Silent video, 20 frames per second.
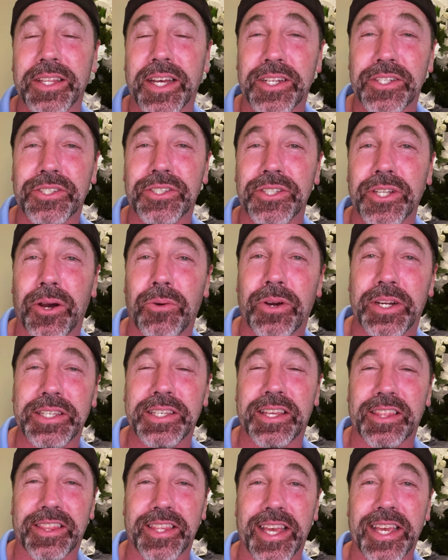let us know what
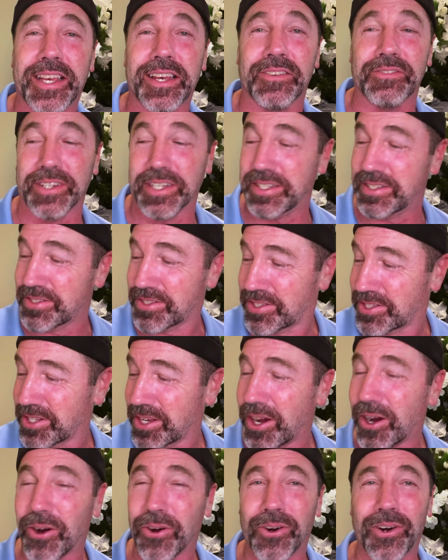you think of it.
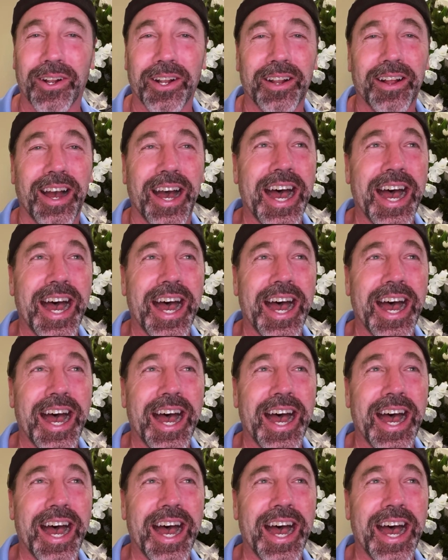So